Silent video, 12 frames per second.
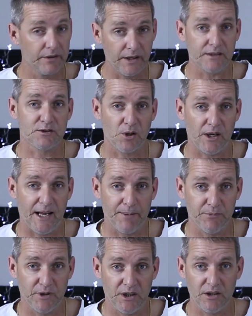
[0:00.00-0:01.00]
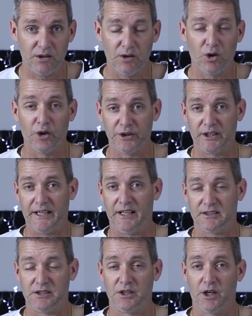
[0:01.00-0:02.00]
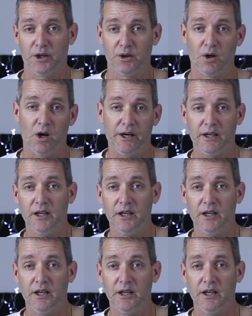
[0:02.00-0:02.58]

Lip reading: That's not happening on the Galaxy Note 9.